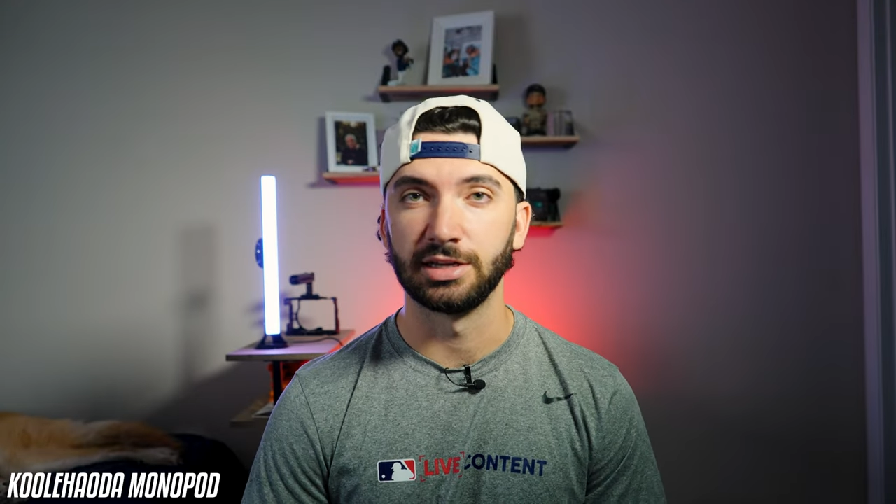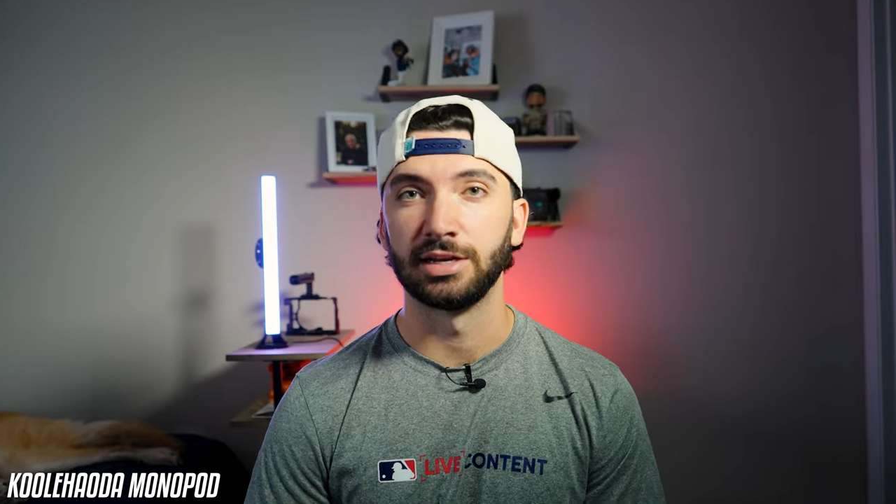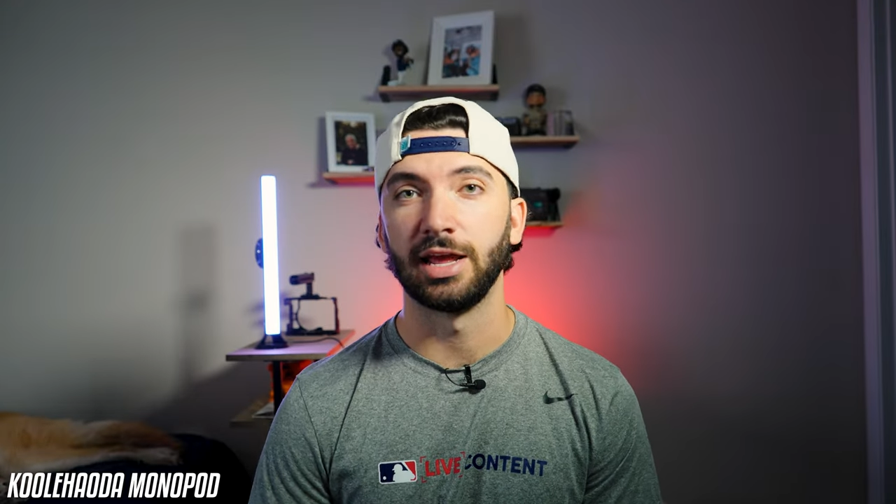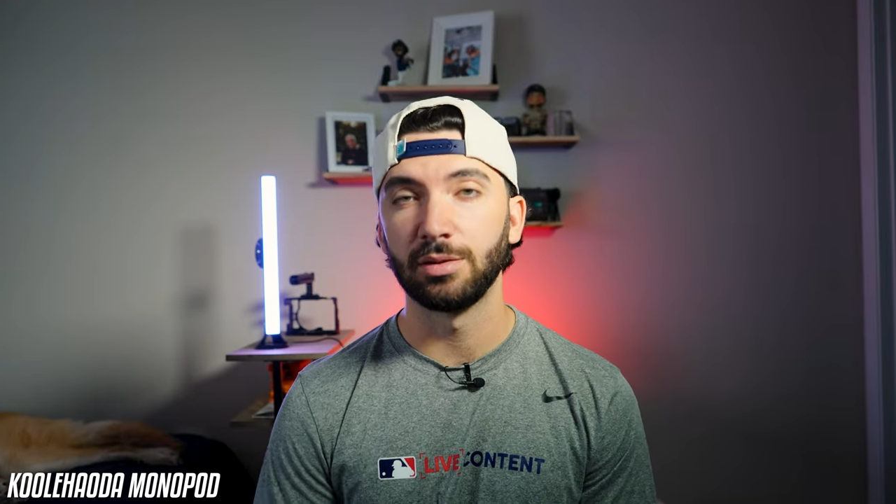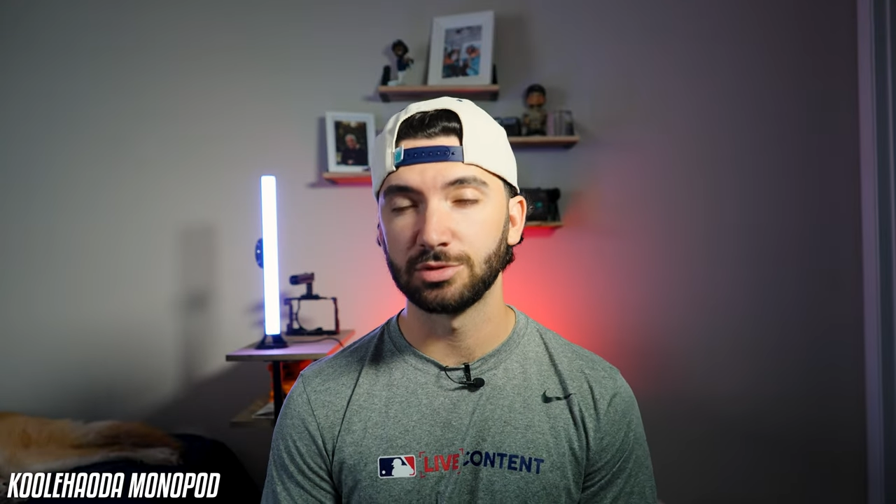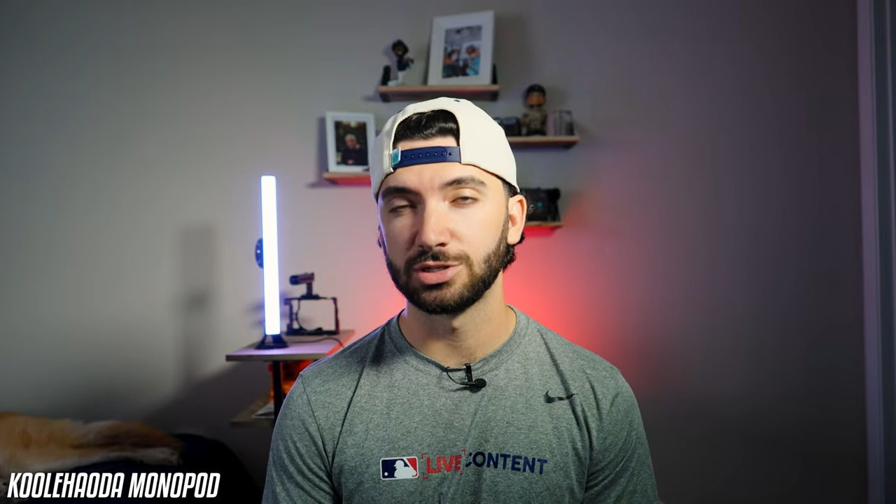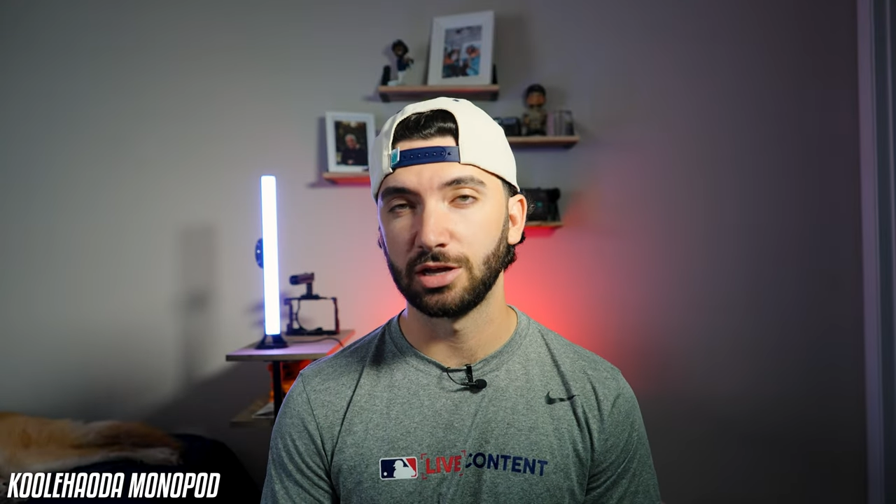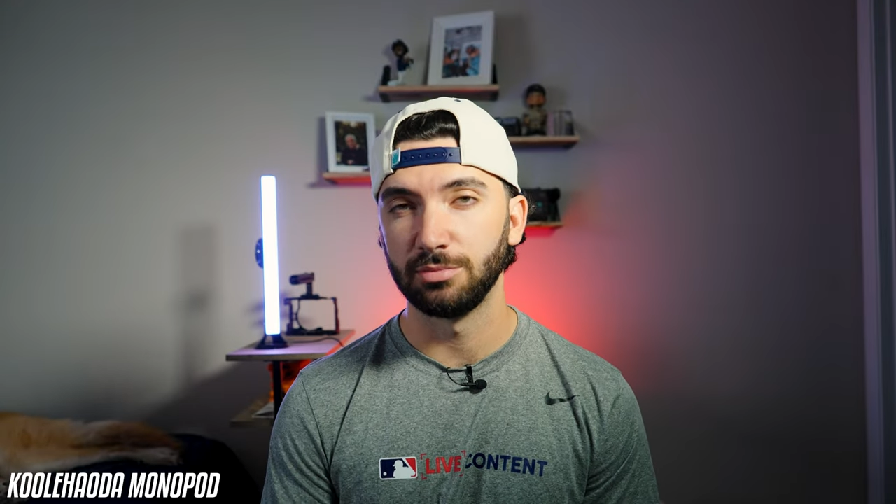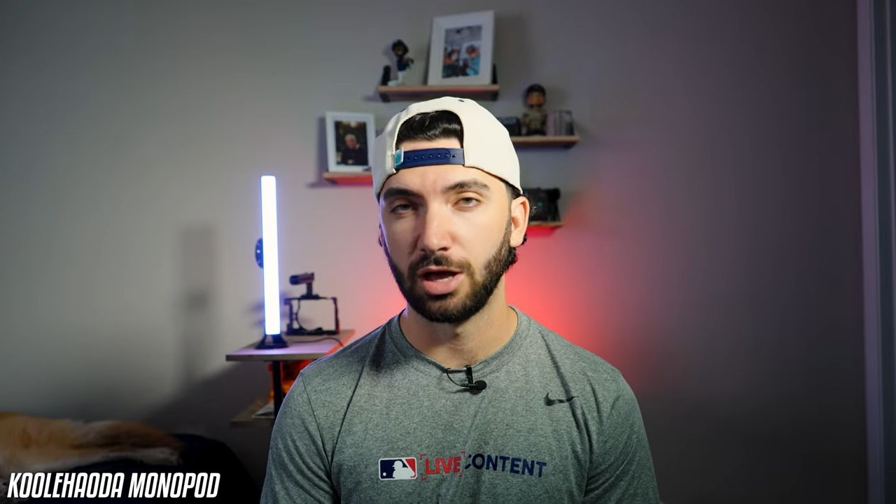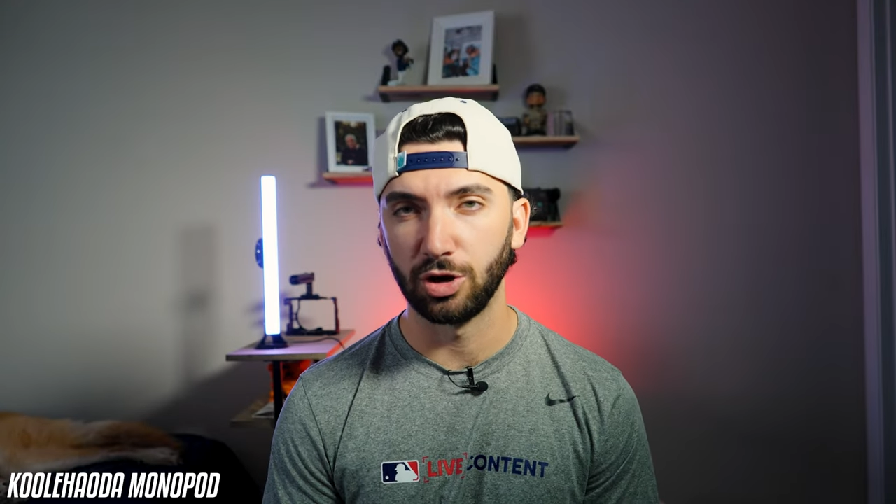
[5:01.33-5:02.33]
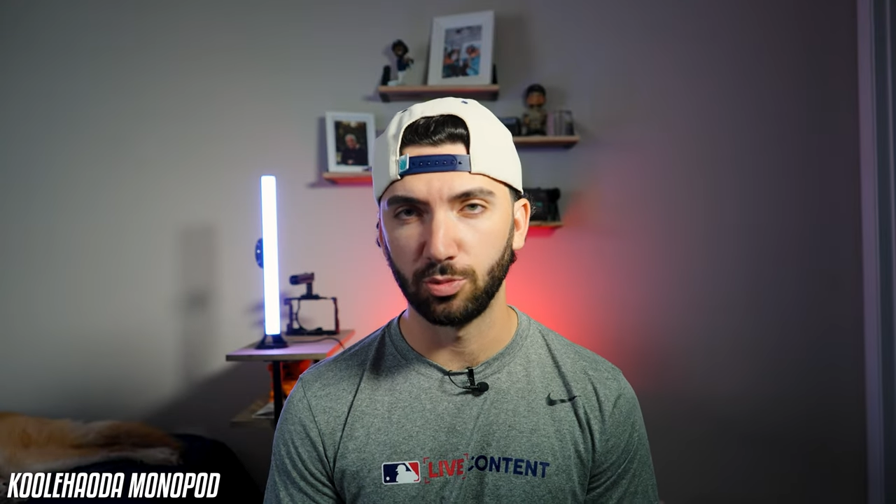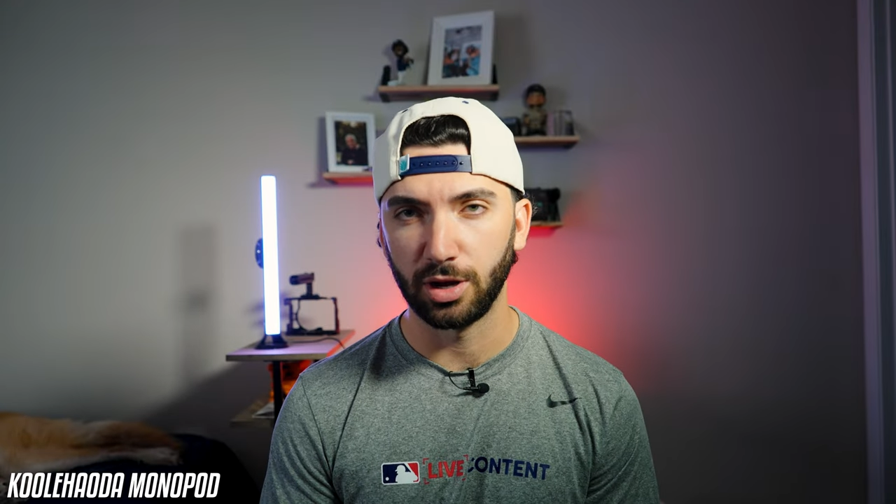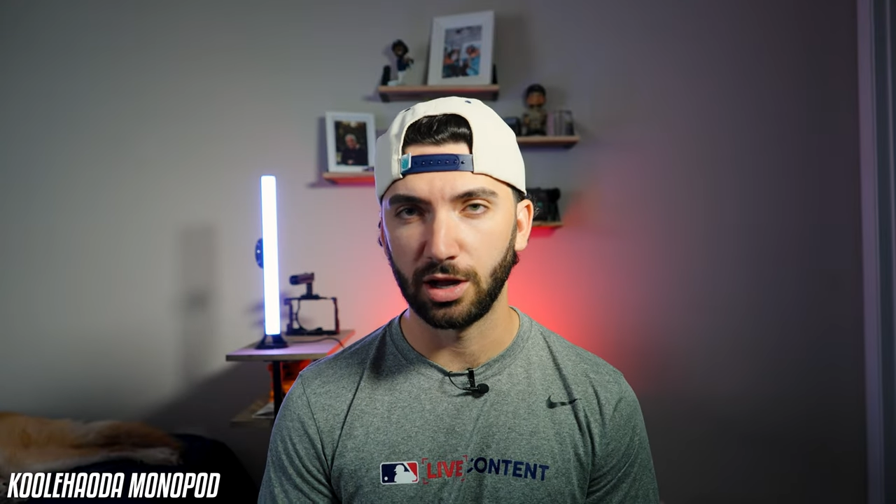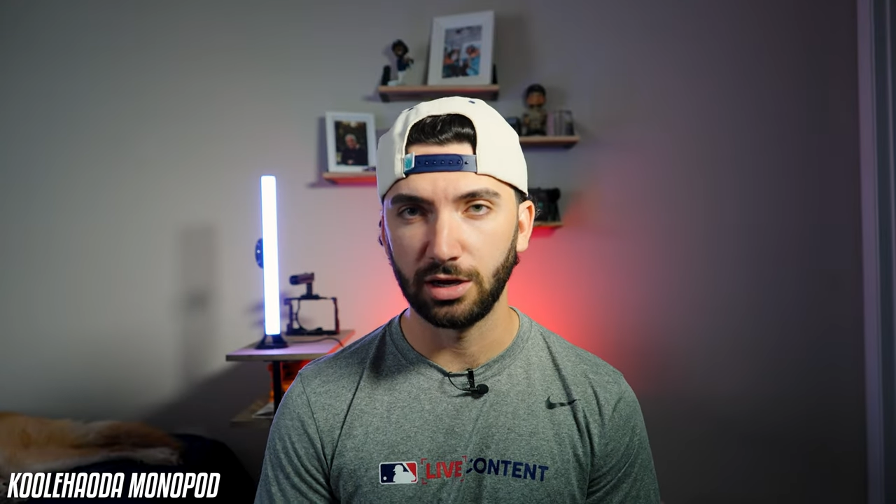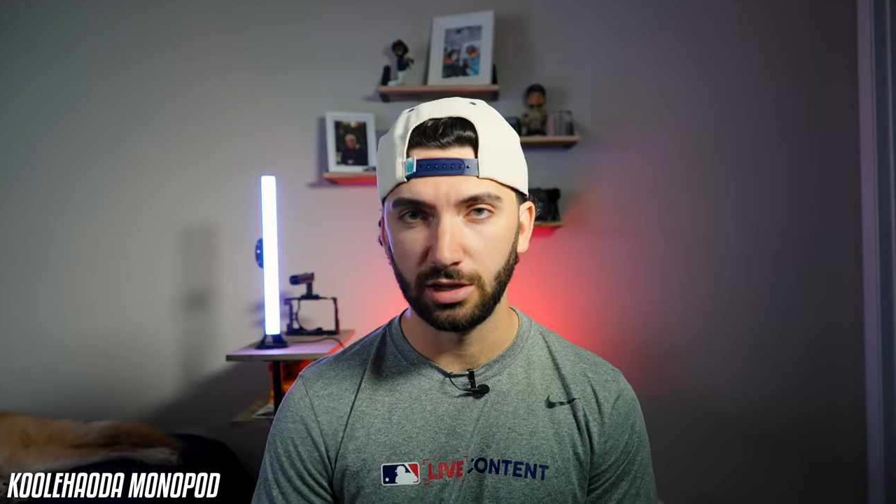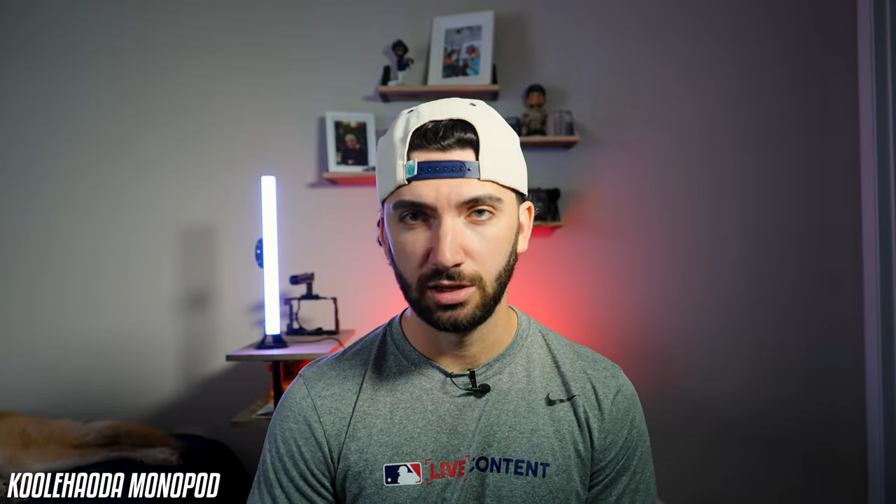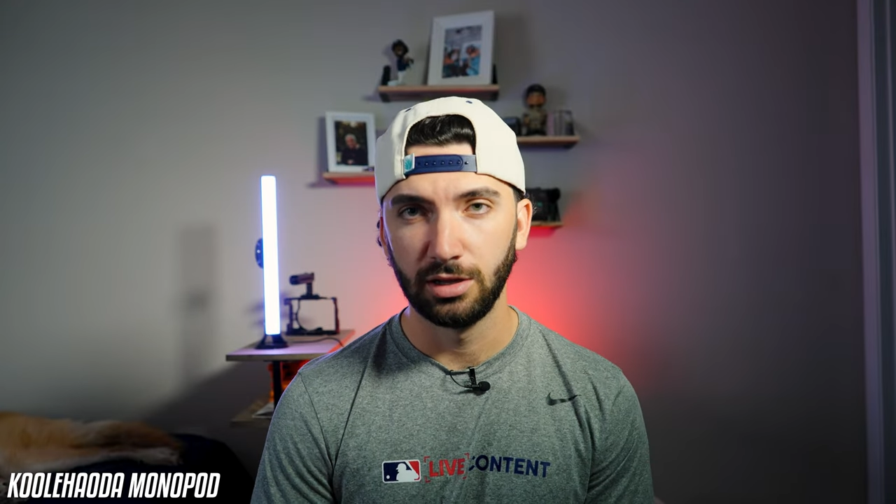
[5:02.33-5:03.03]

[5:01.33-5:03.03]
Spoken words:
an Amazon monopod.